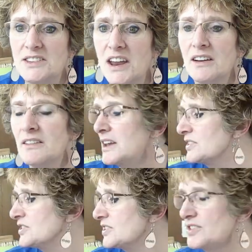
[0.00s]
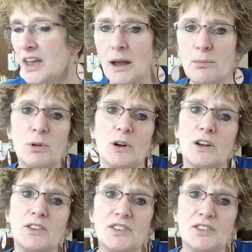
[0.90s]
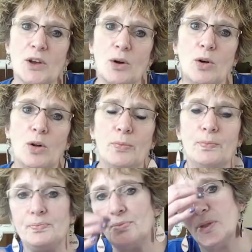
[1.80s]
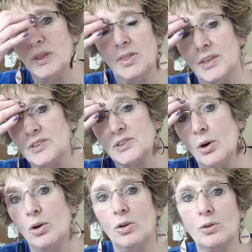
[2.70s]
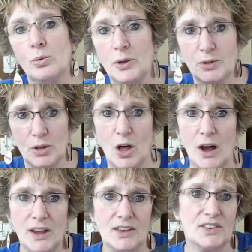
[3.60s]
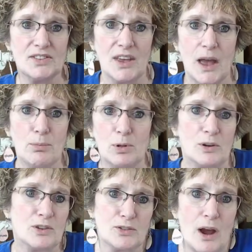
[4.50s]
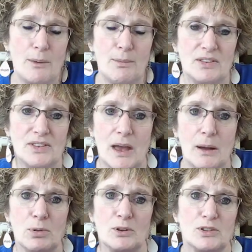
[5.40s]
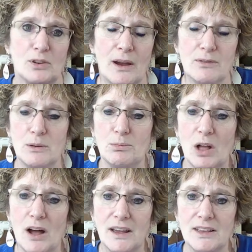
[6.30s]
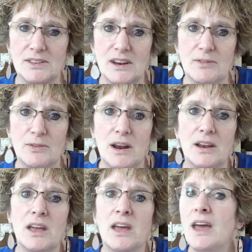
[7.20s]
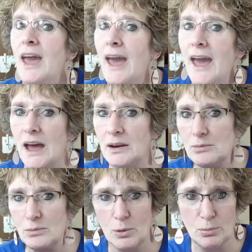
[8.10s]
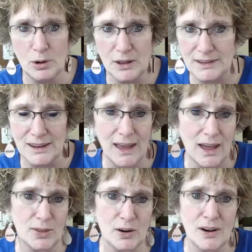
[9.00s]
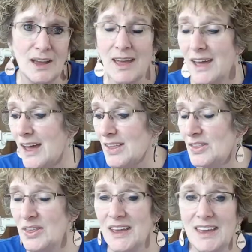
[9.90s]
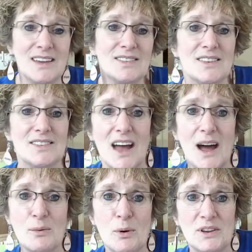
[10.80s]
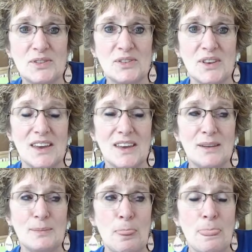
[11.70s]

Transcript: Terry, it's a sampler because this whole this whole quilt along is a sampler, a scrappy sampler. So every block is different and we'll put it together. And the thing is, is I want to see,